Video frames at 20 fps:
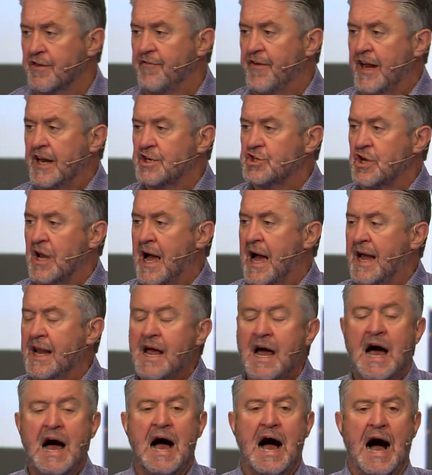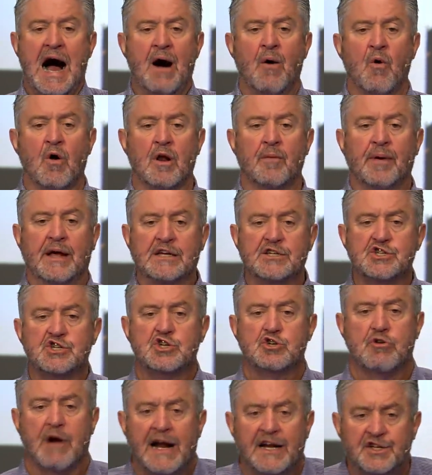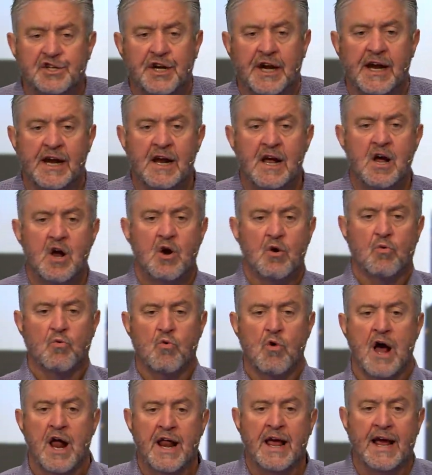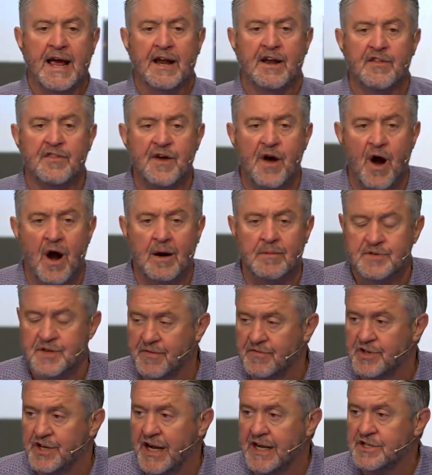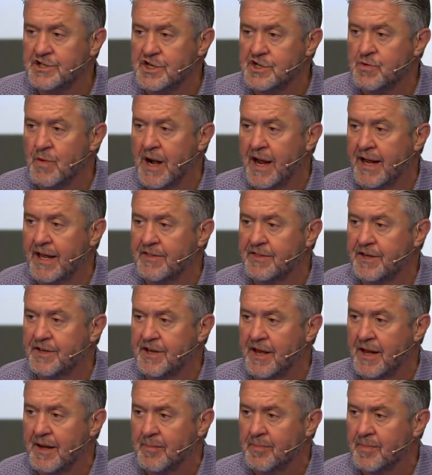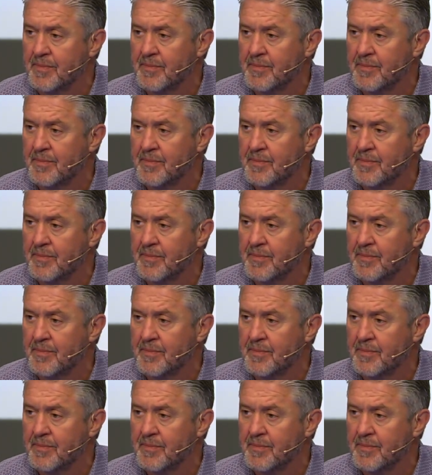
finish line. I want to be stretching, running into the arms of Jesus when I hit the tape.